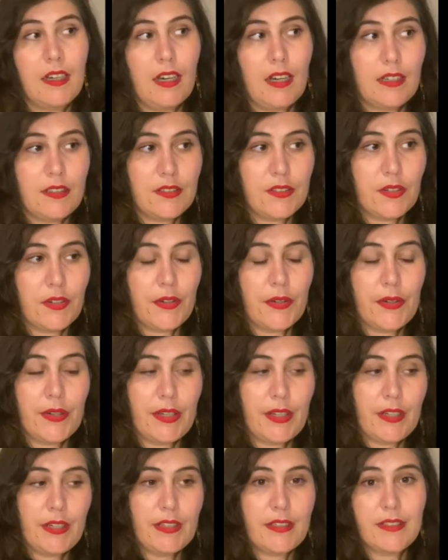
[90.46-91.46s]
So
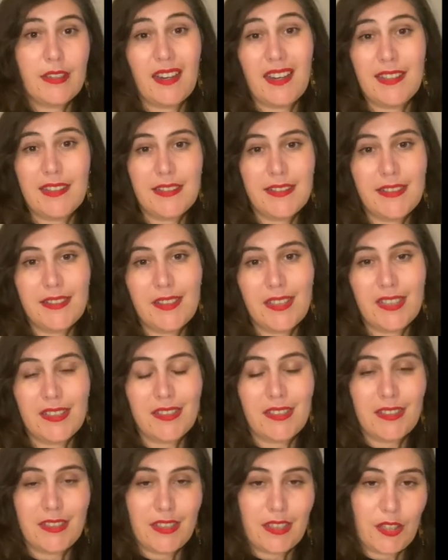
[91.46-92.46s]
it is highly
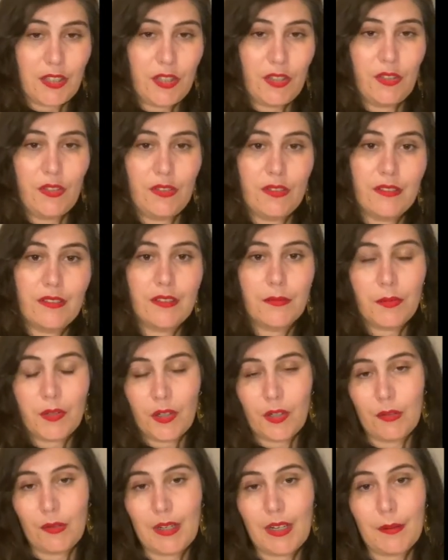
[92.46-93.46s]
suggested that you use a
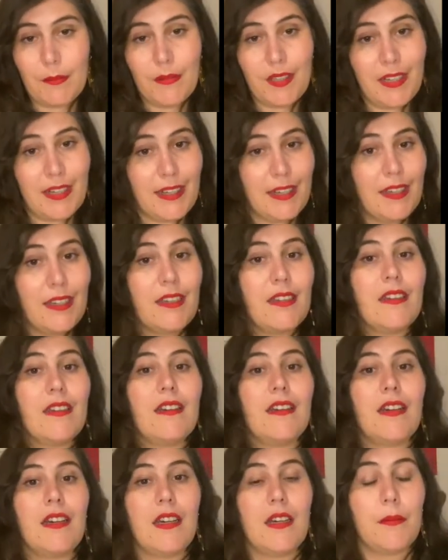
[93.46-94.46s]
program like
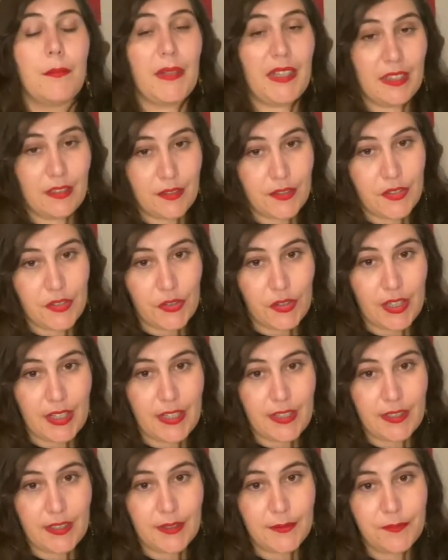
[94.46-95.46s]

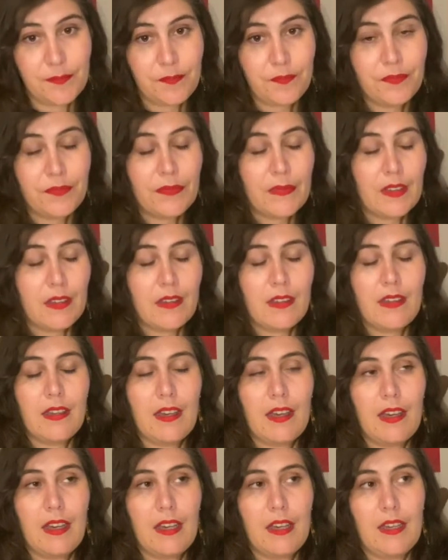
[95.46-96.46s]
Illustrator.
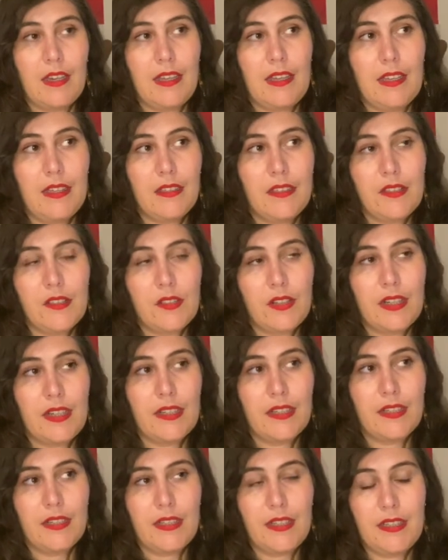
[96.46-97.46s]

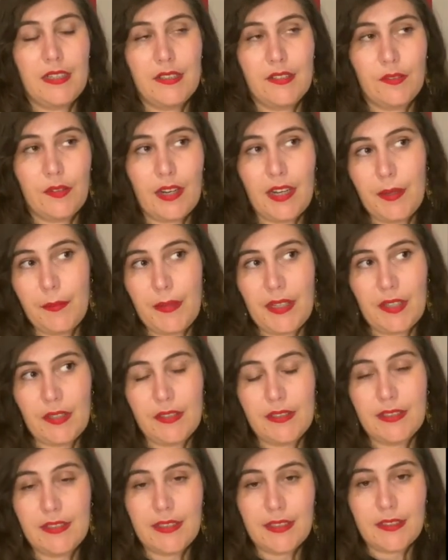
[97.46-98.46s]
Illustrator is great because
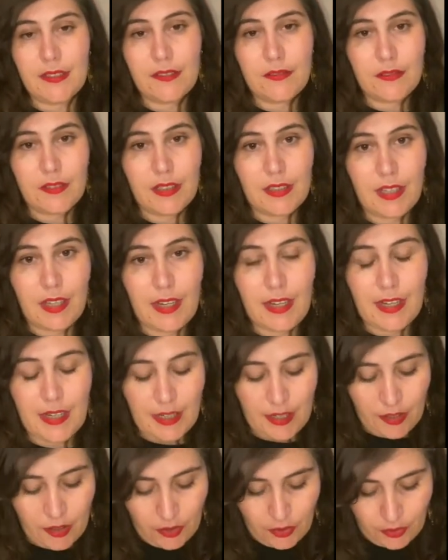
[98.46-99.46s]
it doesn't
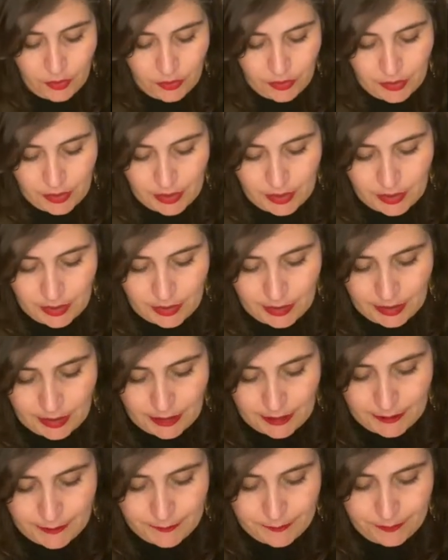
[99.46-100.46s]
rely
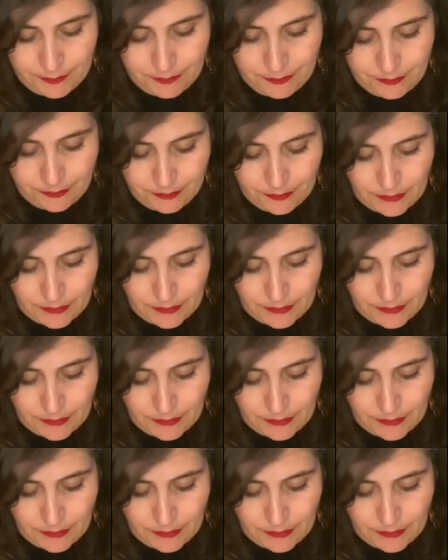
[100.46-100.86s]
on